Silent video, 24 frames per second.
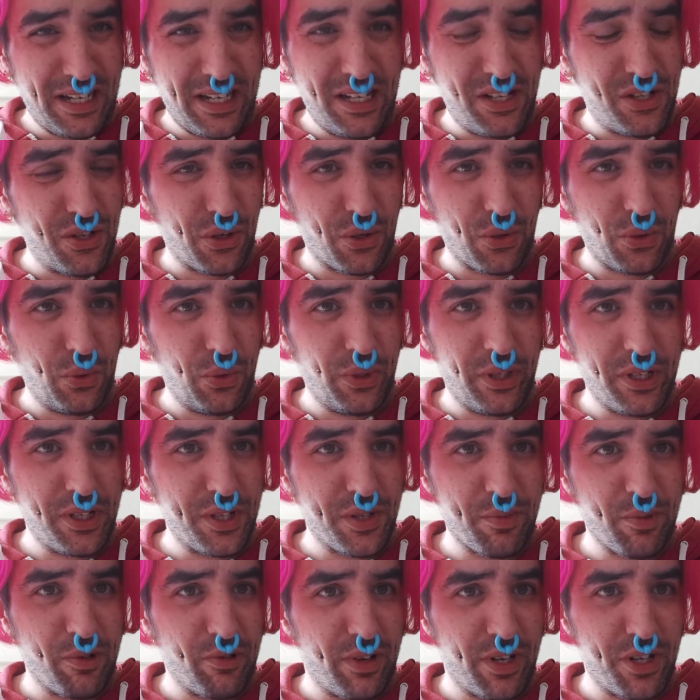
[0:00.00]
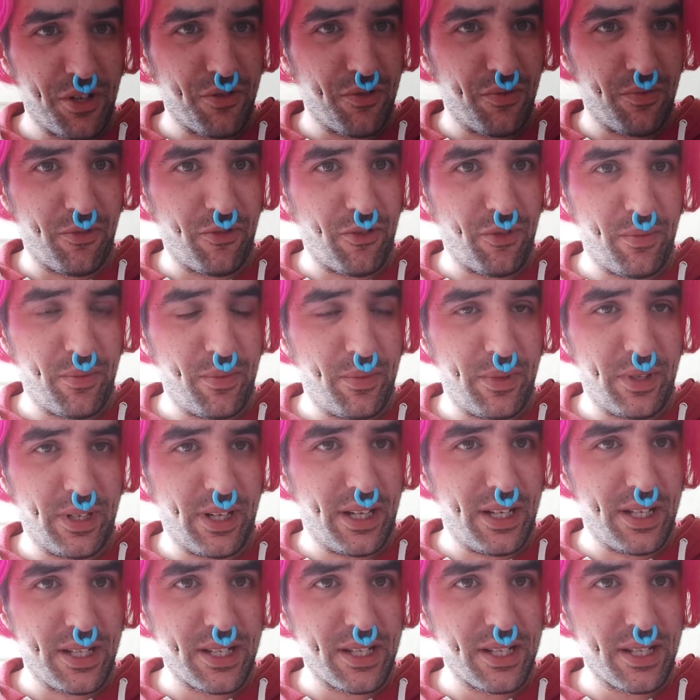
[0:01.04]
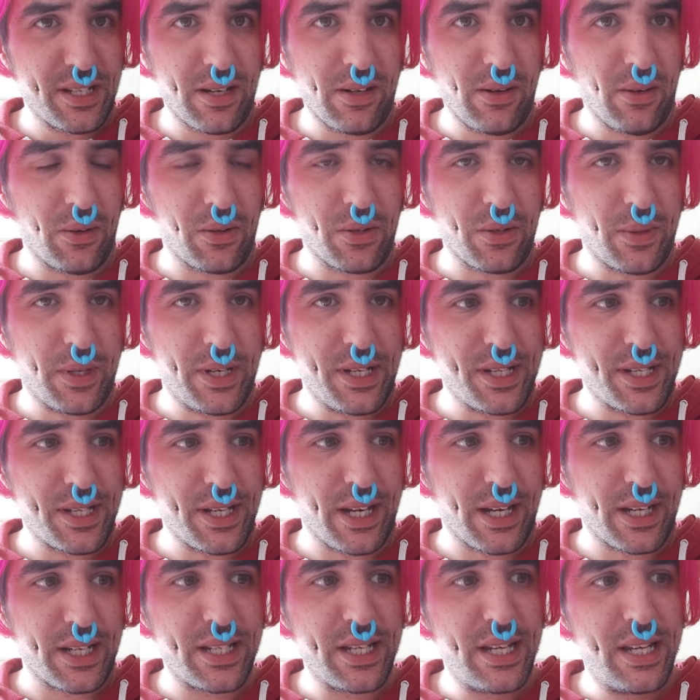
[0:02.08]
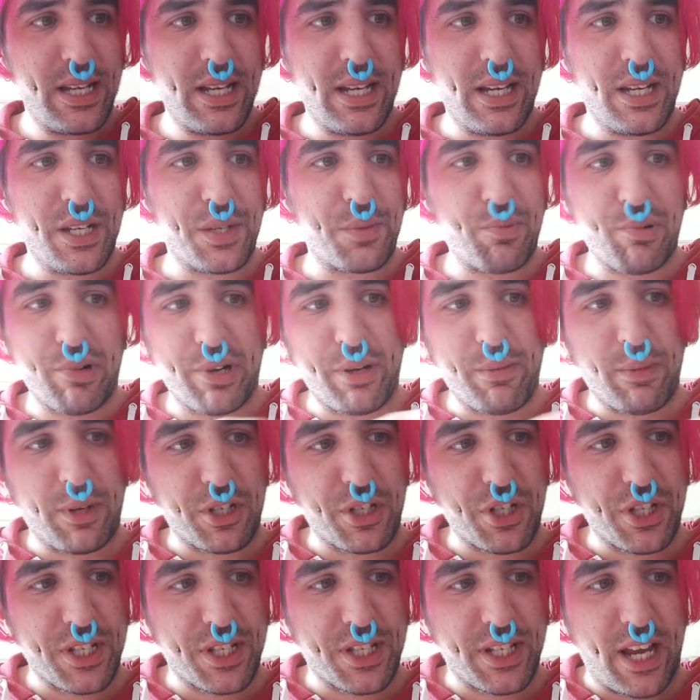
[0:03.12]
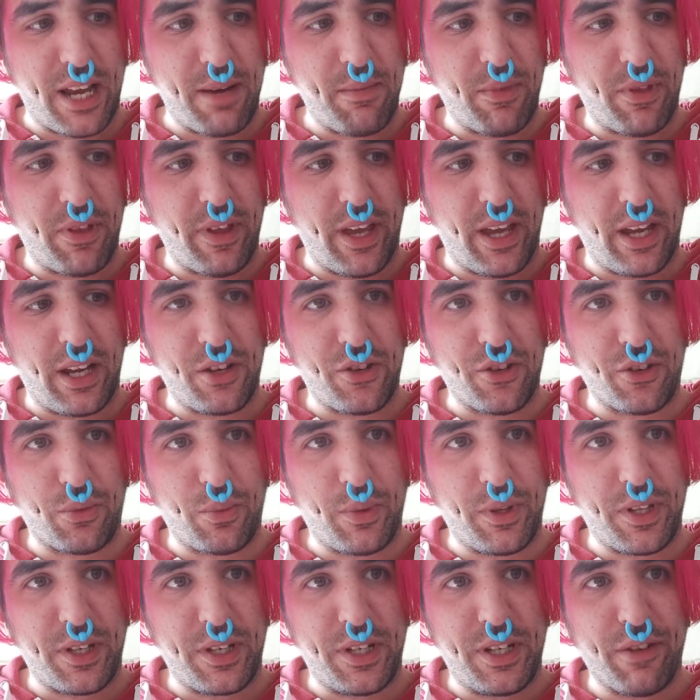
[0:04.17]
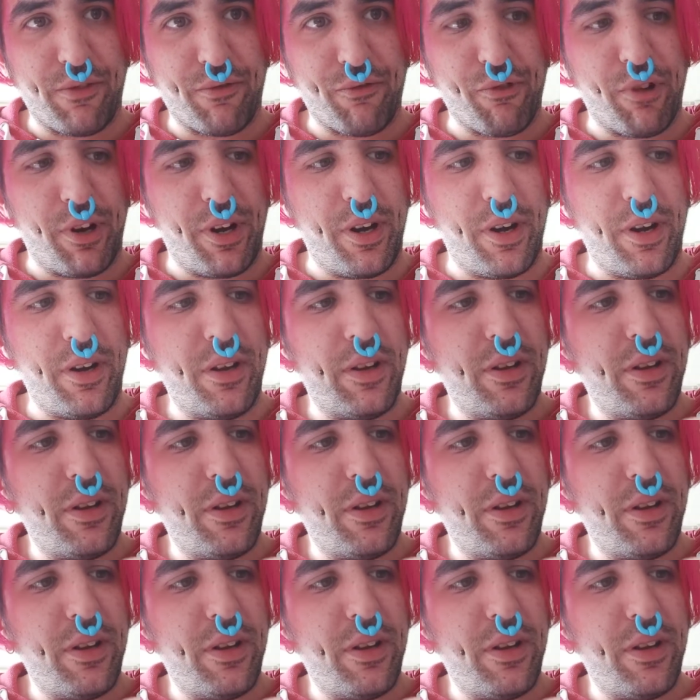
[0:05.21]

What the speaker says: He took all the inspiration from Nate's Glock 26. It's pretty much the same thing, just with a different,